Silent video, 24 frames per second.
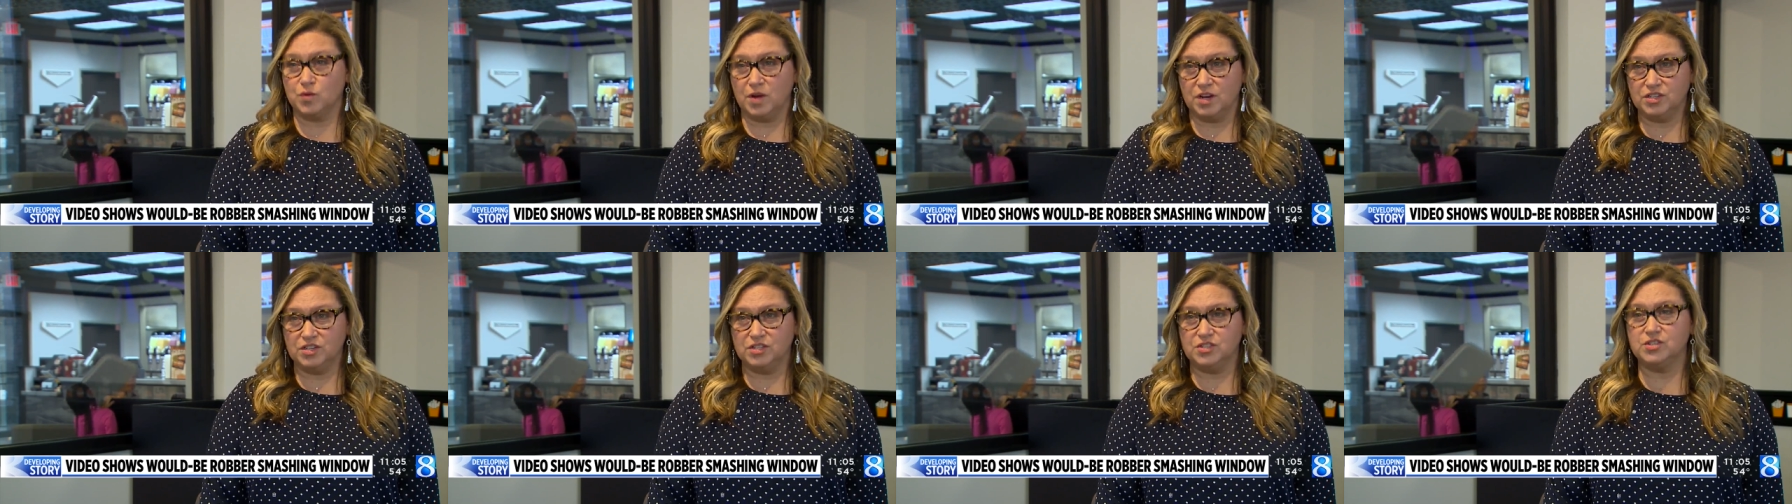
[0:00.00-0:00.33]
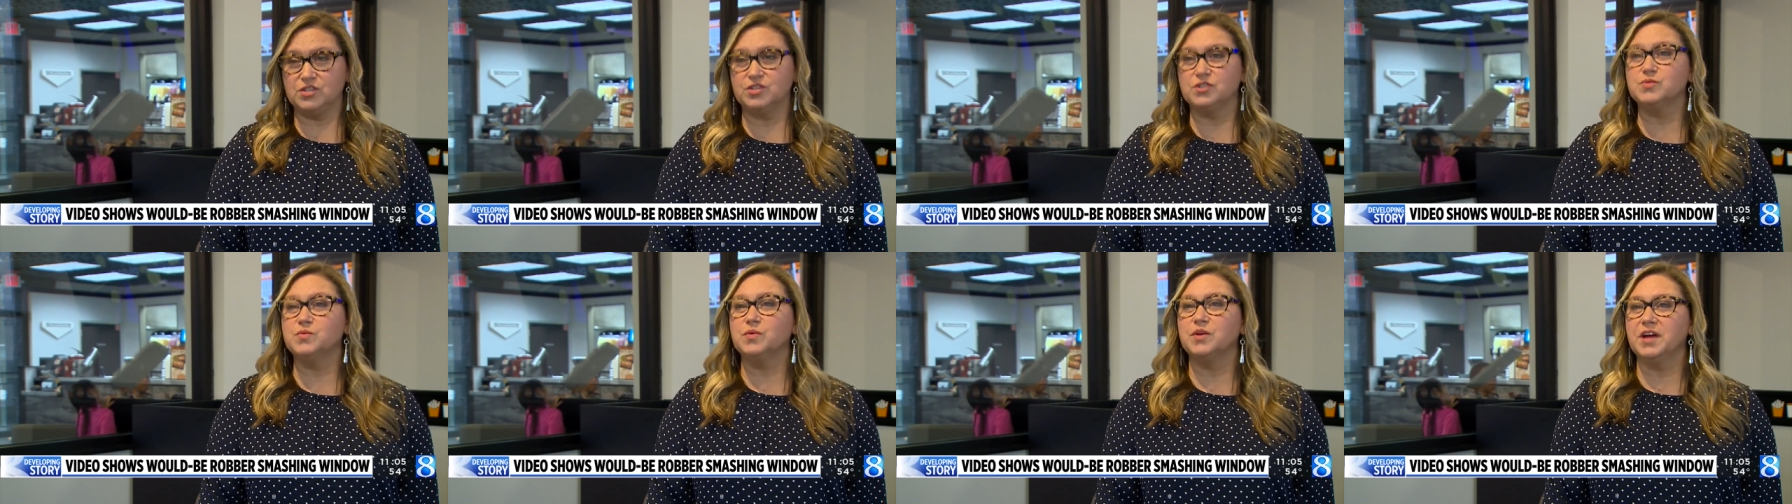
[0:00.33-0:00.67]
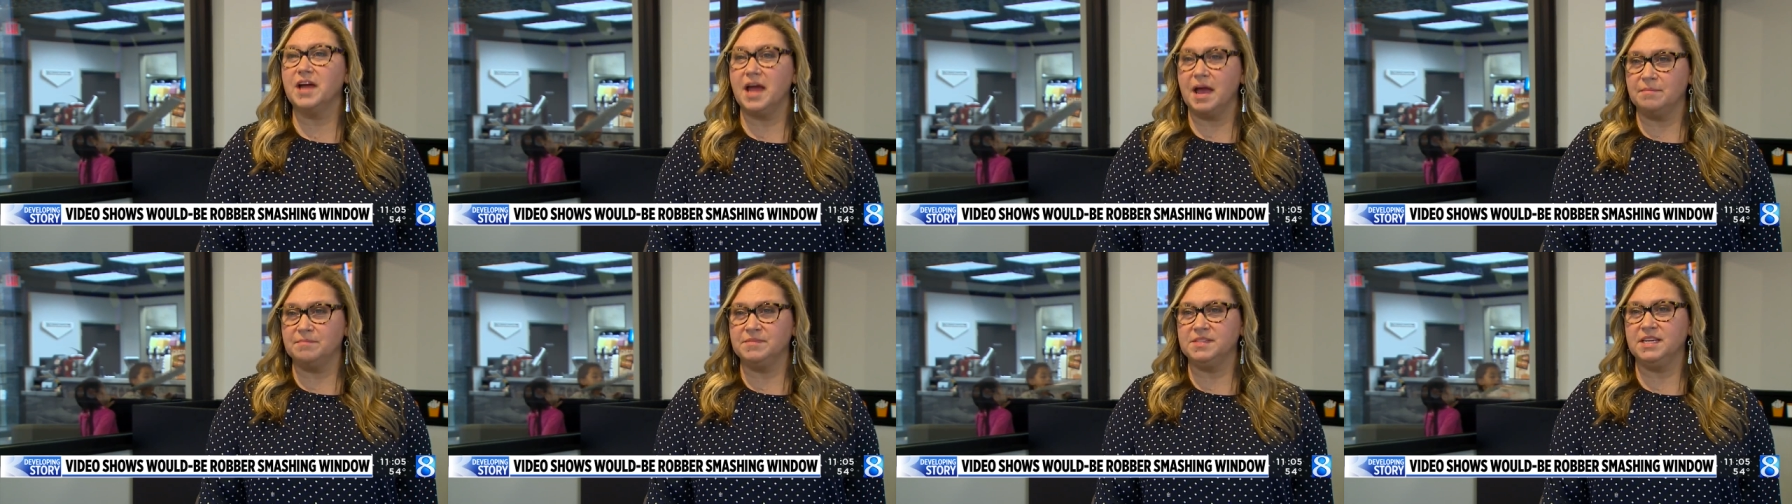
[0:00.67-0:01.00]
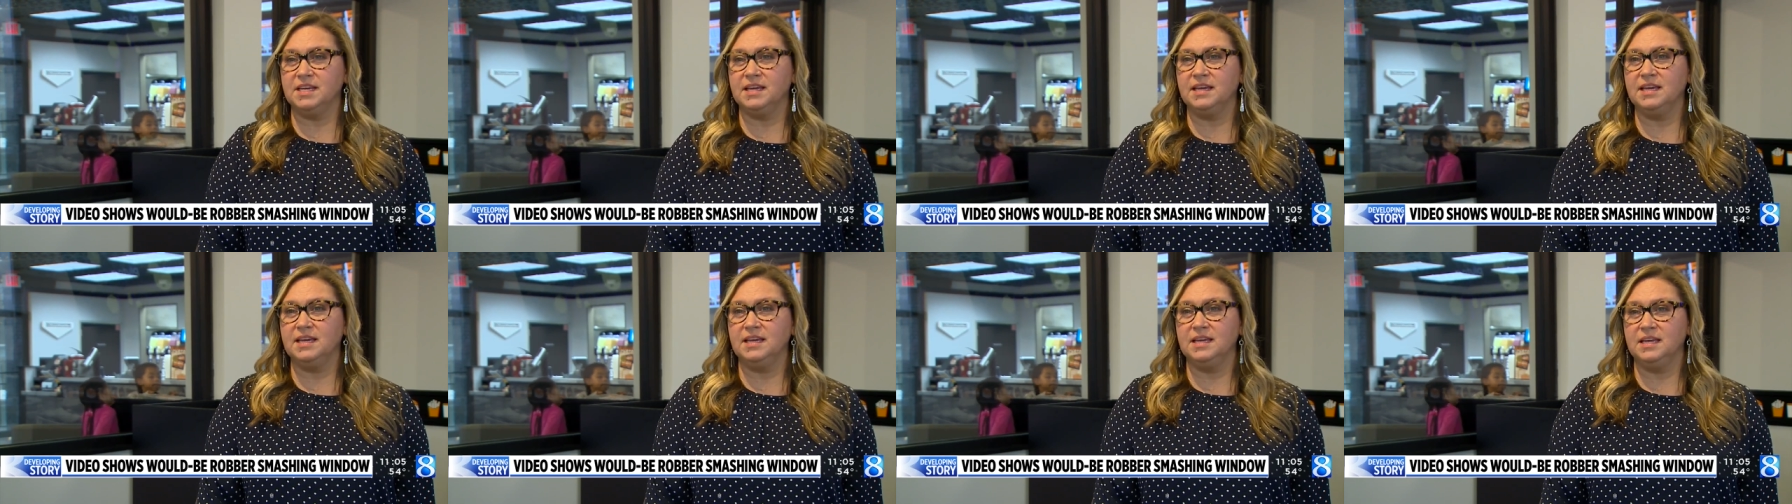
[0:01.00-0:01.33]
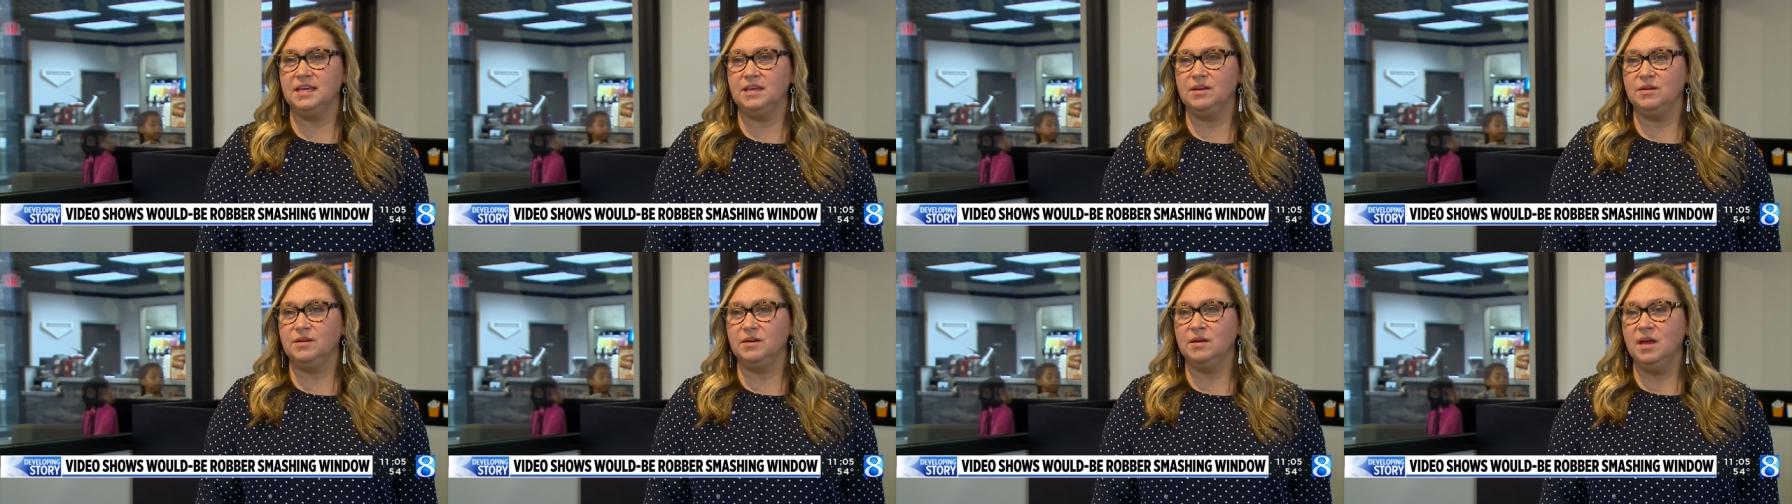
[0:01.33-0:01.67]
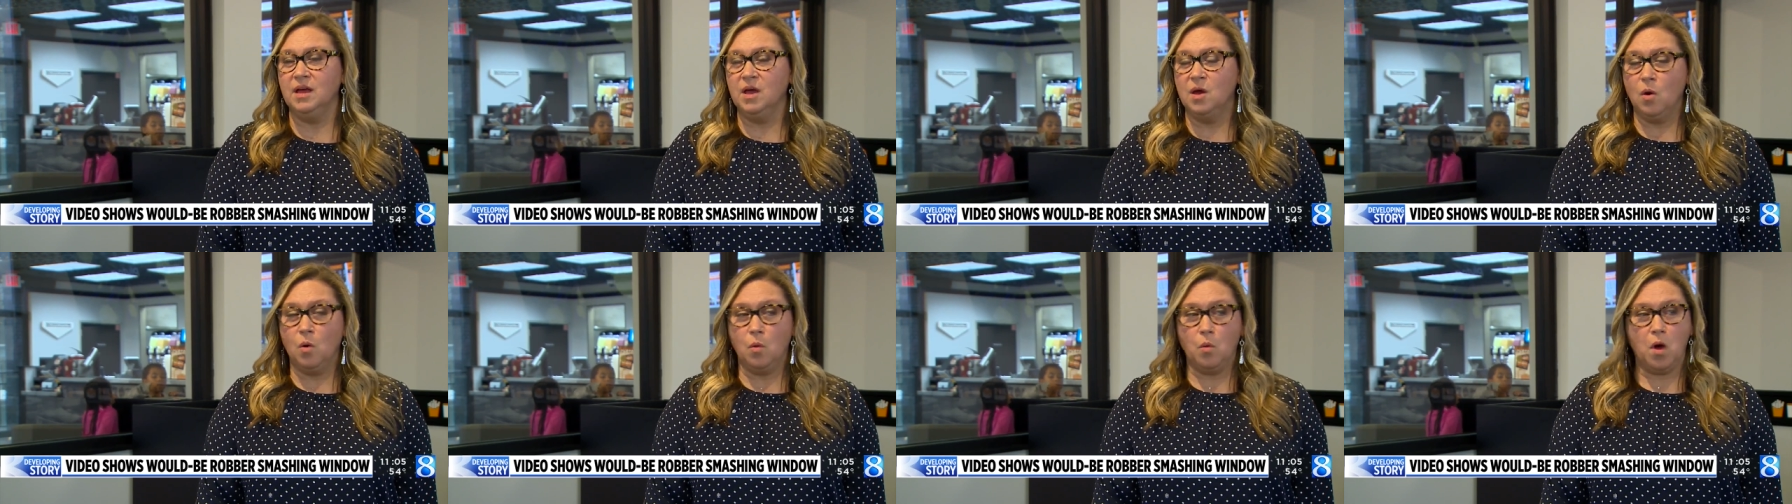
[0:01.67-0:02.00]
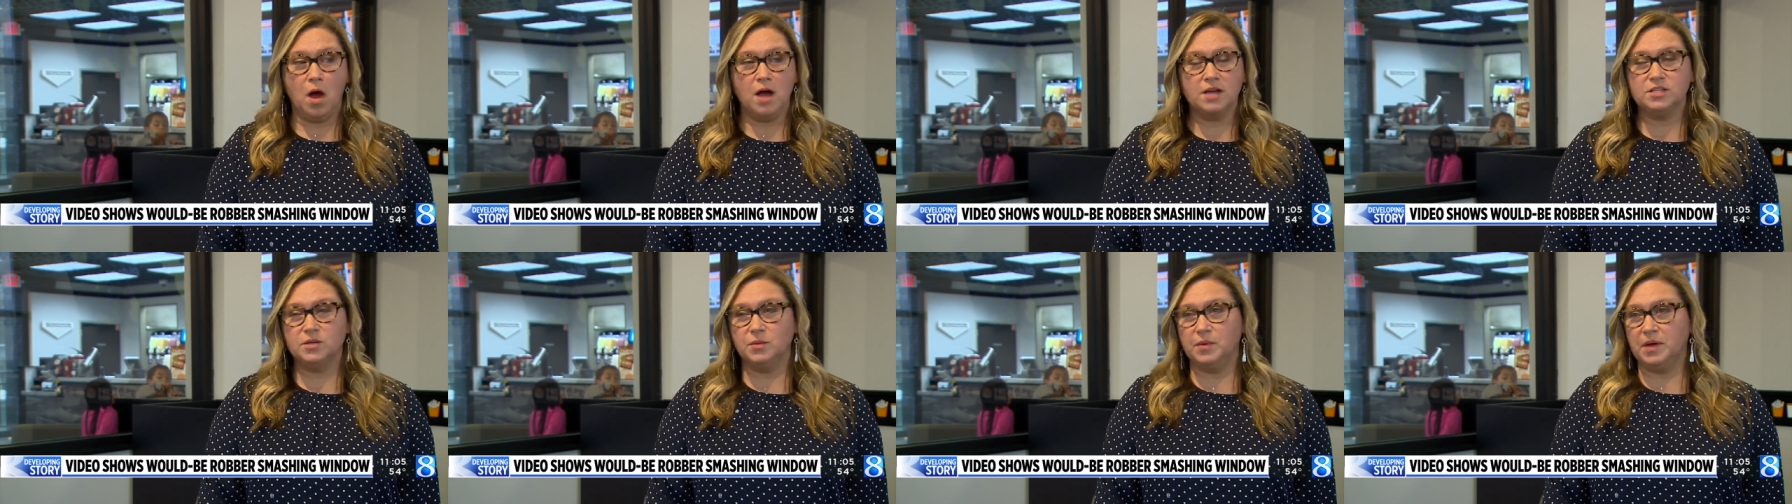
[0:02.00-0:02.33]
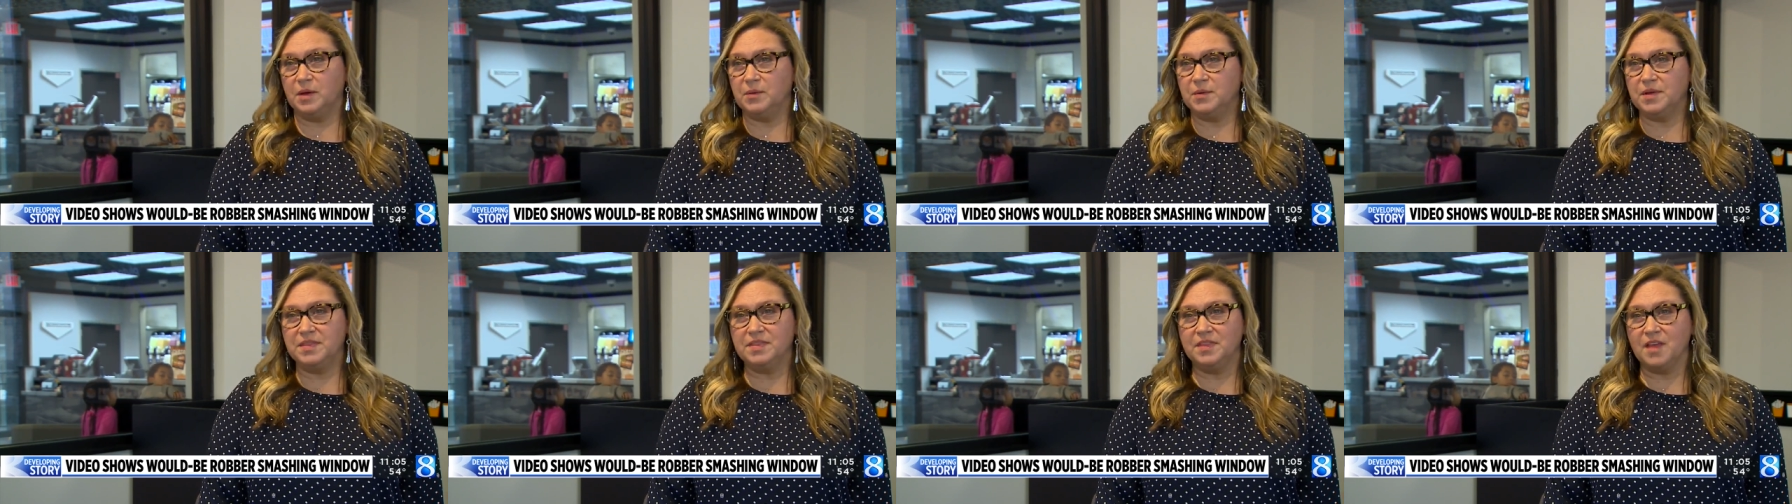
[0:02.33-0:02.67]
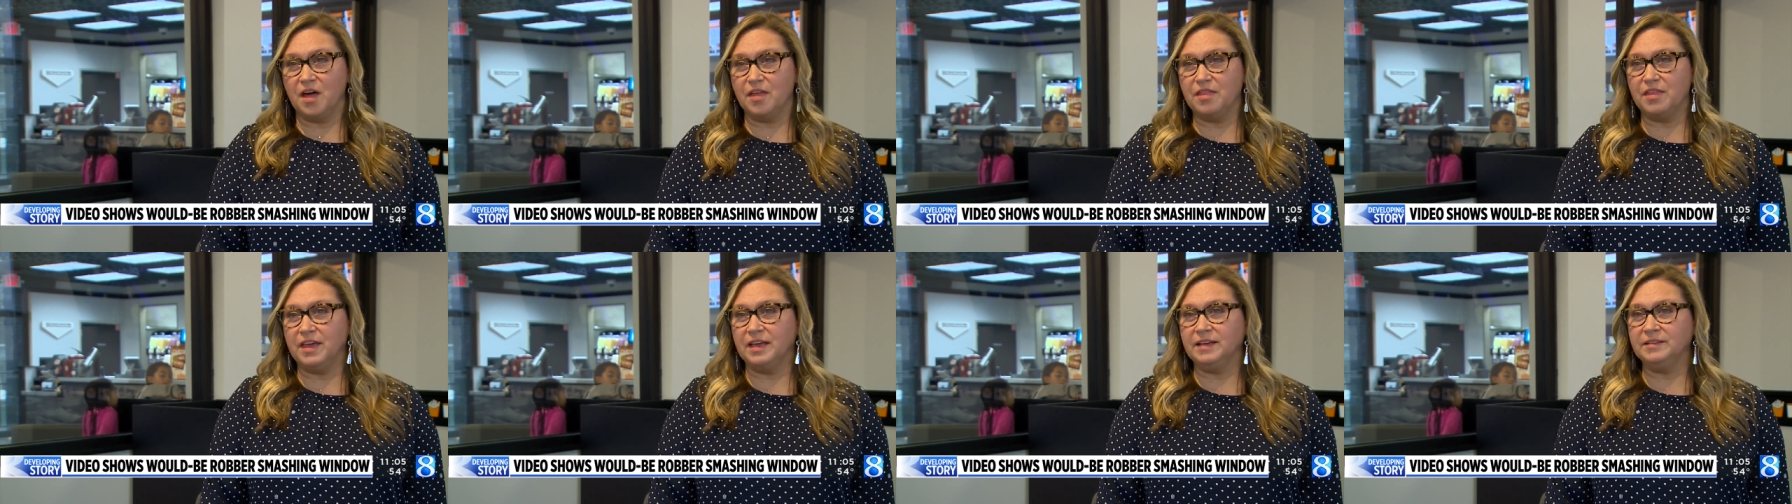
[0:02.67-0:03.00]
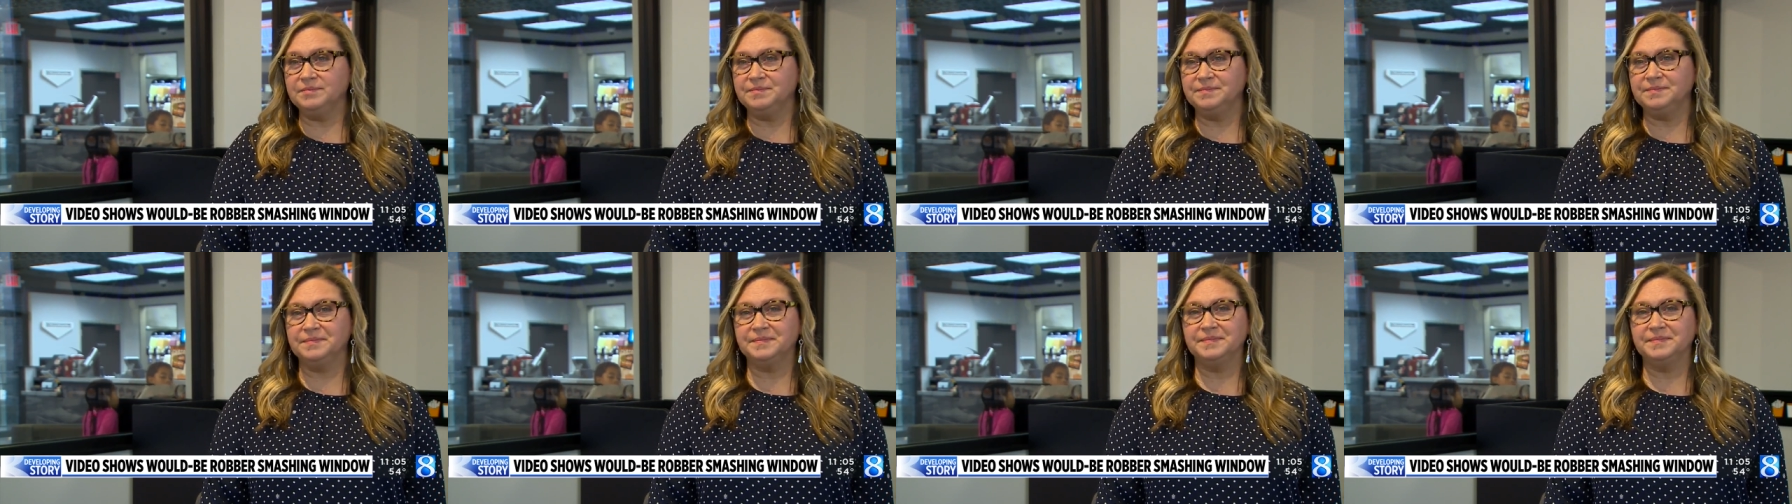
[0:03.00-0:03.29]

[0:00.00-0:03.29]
registers were empty. He walked away with nothing.